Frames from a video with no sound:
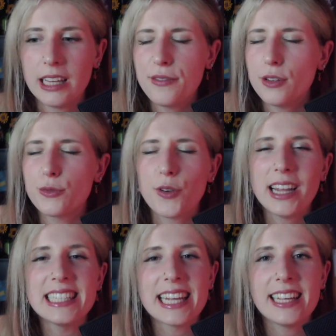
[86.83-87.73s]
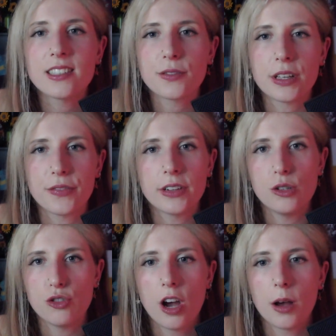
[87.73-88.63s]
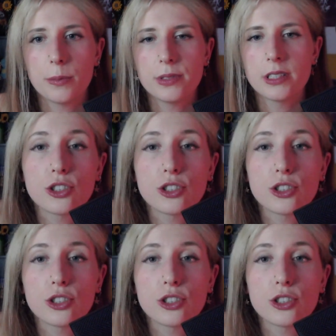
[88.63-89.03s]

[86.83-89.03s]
even ratings of different jobs.